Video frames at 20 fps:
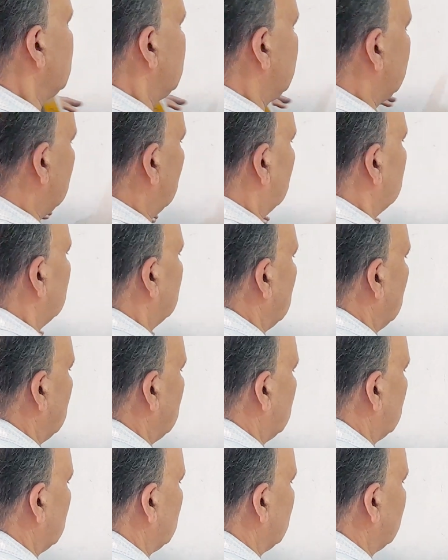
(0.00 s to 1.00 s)
Here
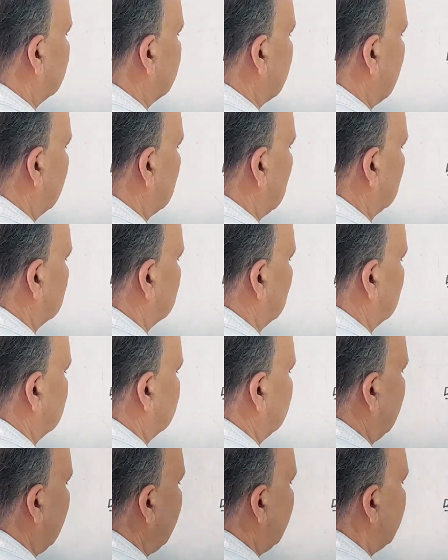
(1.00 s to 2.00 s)
we can also
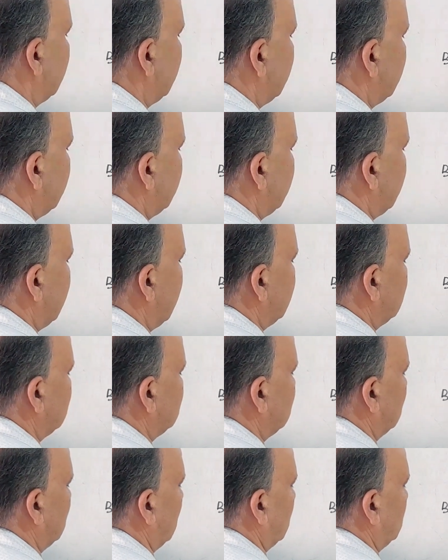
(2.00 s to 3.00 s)
say A
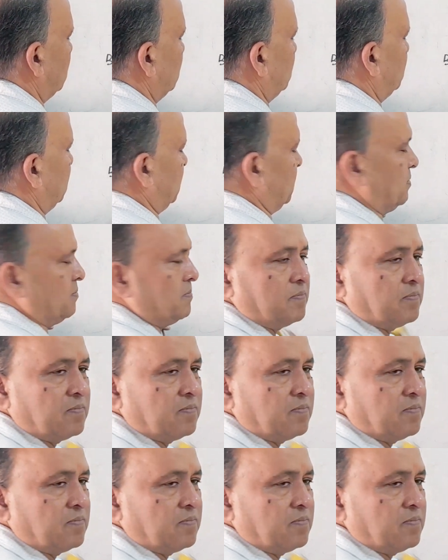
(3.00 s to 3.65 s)
is equal to B.